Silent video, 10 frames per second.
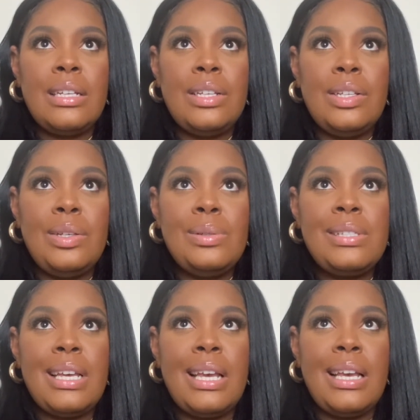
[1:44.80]

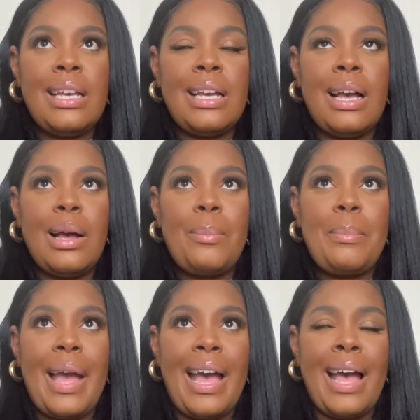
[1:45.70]
using
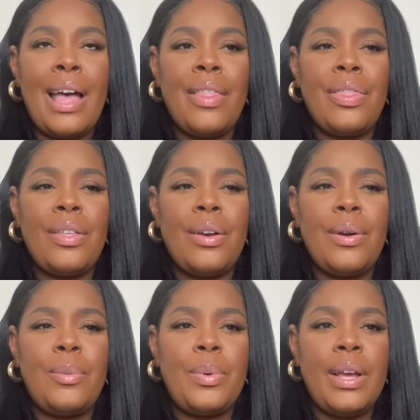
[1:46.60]
math
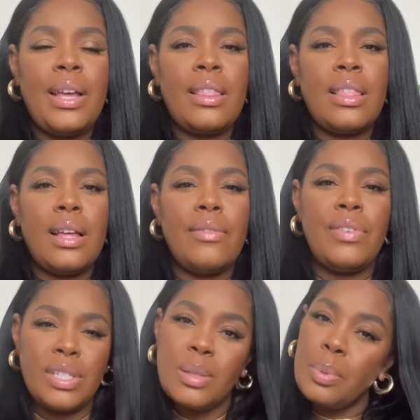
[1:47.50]
with
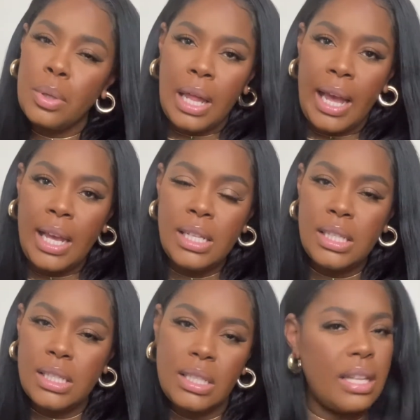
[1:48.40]
visible light
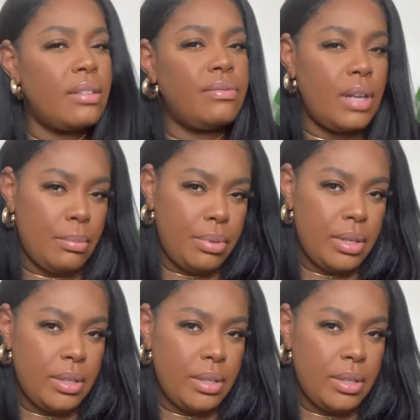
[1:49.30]
instead of number. The